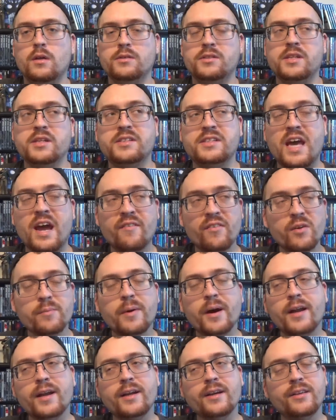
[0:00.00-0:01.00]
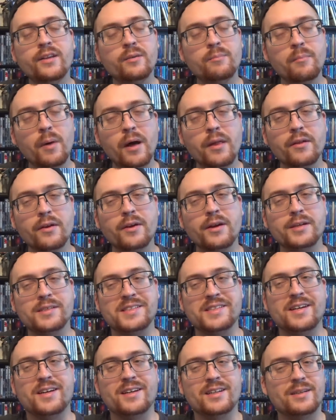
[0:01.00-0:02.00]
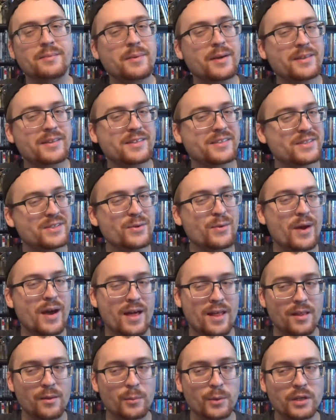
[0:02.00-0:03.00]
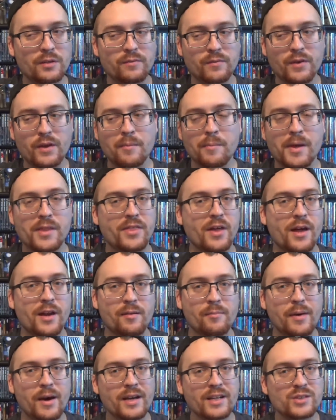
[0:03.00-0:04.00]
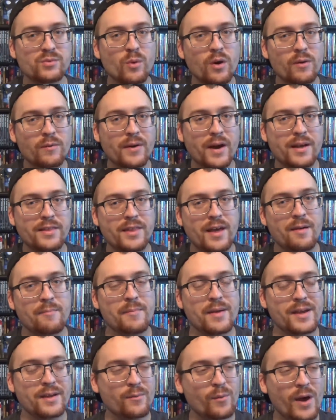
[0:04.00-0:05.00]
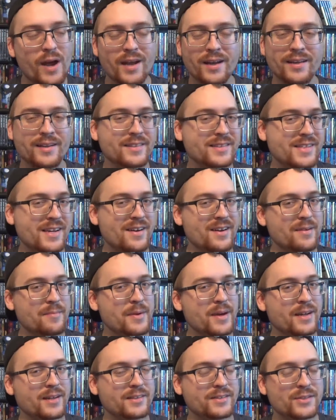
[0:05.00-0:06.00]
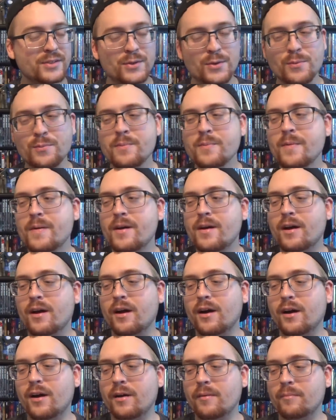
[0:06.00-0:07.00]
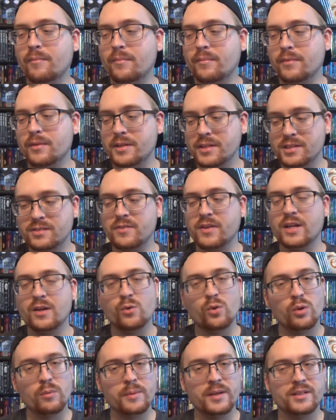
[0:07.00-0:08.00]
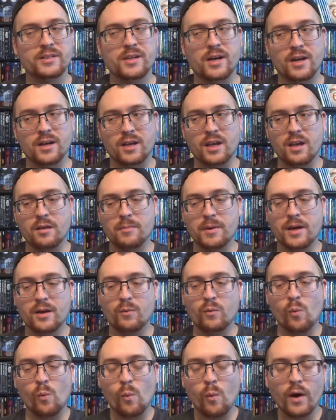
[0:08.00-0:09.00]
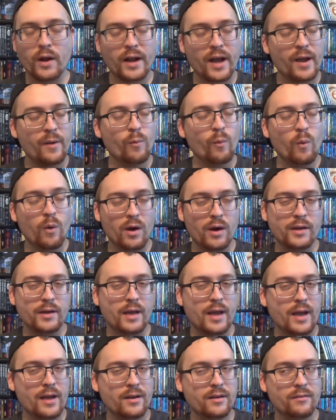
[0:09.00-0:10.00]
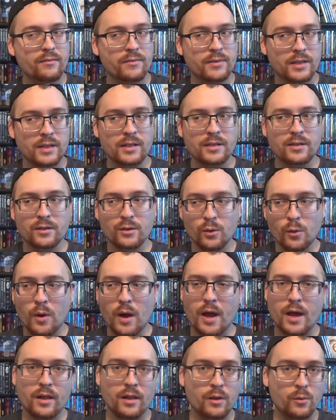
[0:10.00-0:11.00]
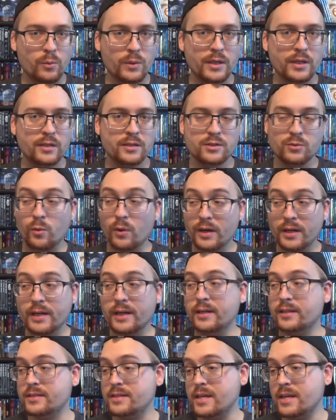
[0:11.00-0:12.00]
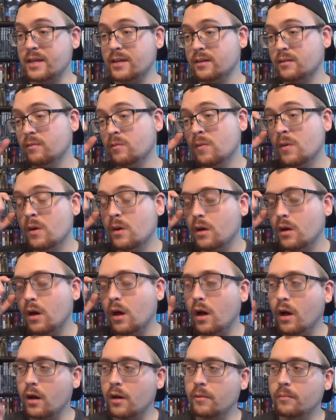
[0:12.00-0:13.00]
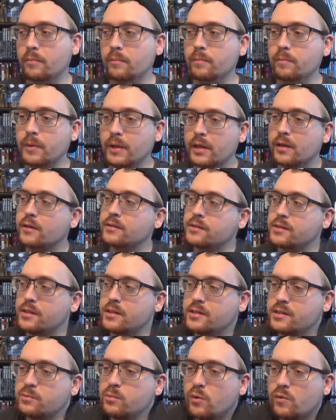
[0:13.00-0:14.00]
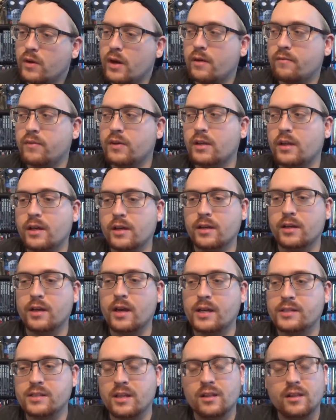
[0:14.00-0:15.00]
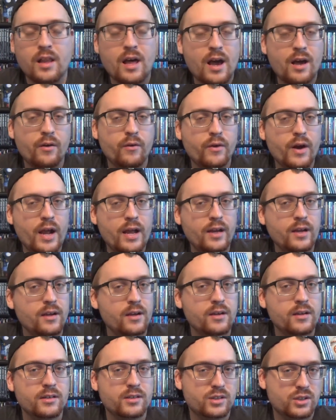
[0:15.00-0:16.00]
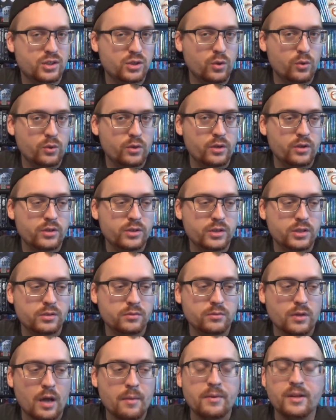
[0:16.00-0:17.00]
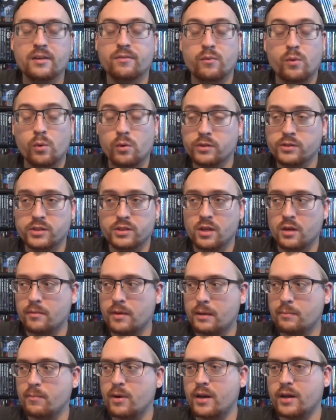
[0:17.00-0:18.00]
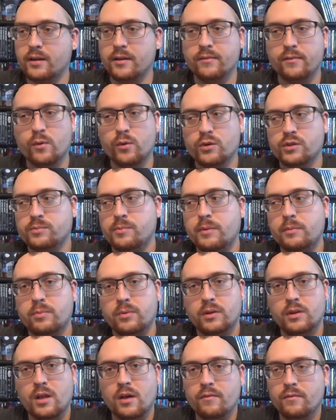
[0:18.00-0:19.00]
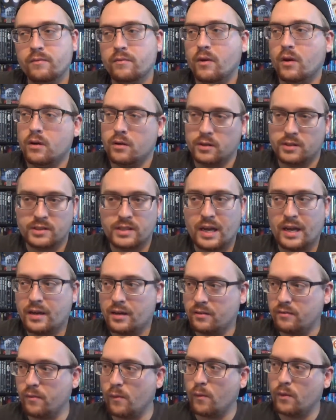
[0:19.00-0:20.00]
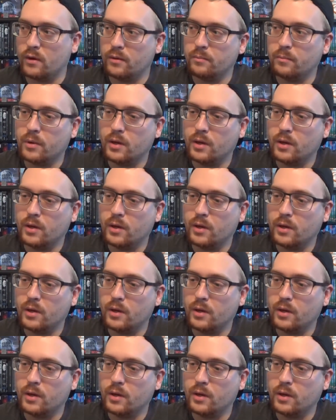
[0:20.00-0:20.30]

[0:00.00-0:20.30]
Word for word: Since everybody and their mother has talked about this new Halloween film, I thought I might as well ride that man wagon and talk about it too. Um, this video will be talking about what I want out of the new Halloween 2018. Um, because this movie, I feel like, has a lot riding on its shoulders. I mean, of course, it's going to make money, and of course, people love are excited for it.